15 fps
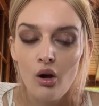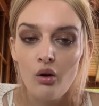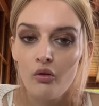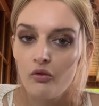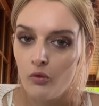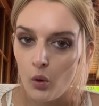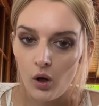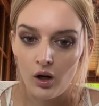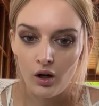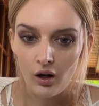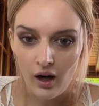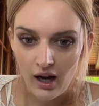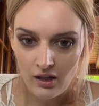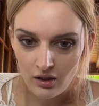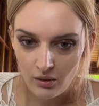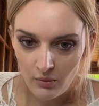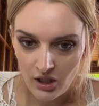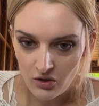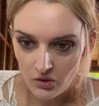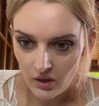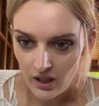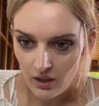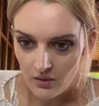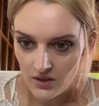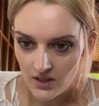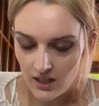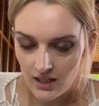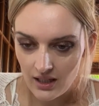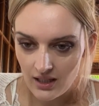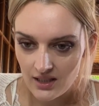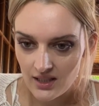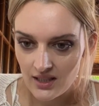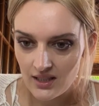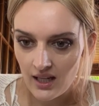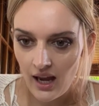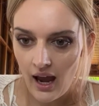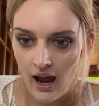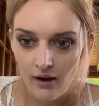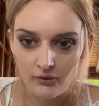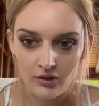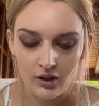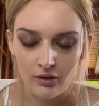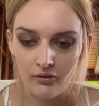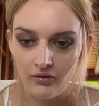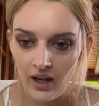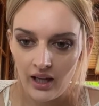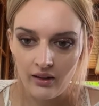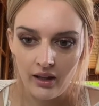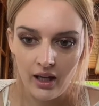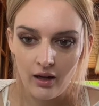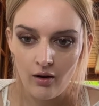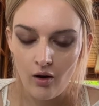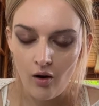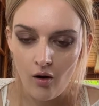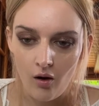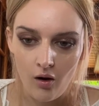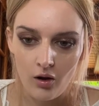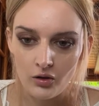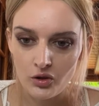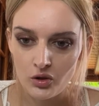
for her endometriosis after failing all